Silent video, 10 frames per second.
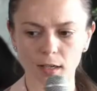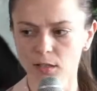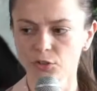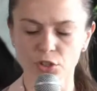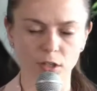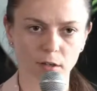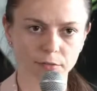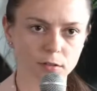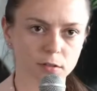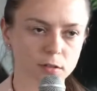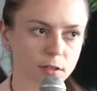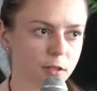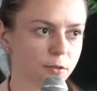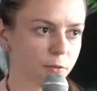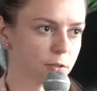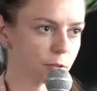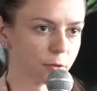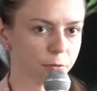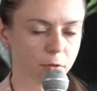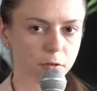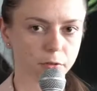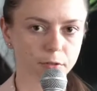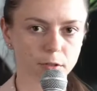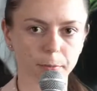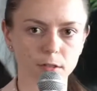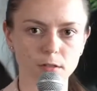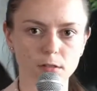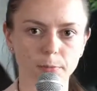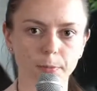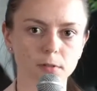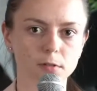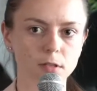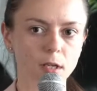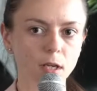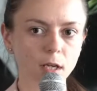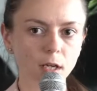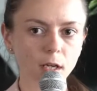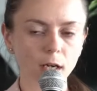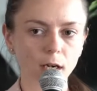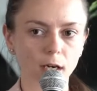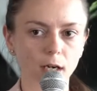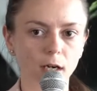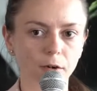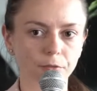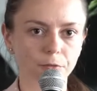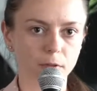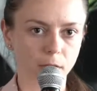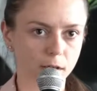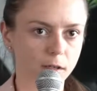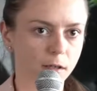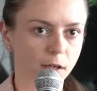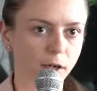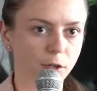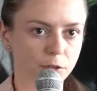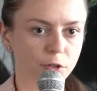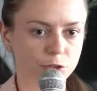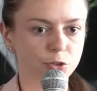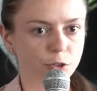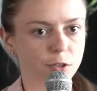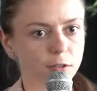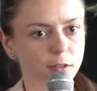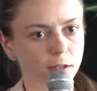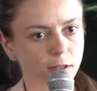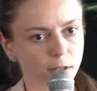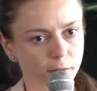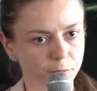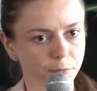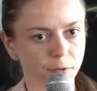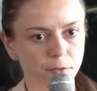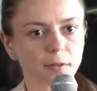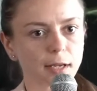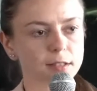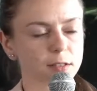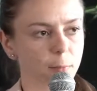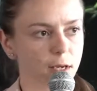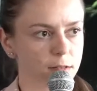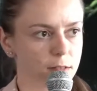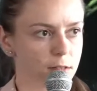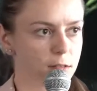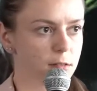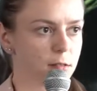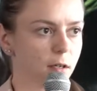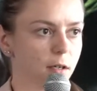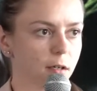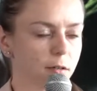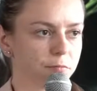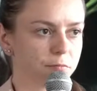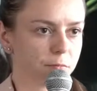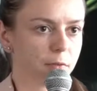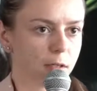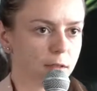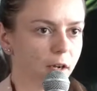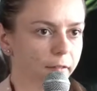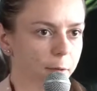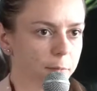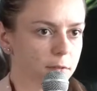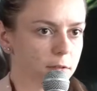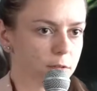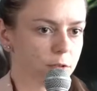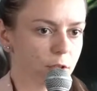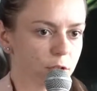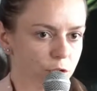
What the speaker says: I can share after the video for the participants. During next months, the governments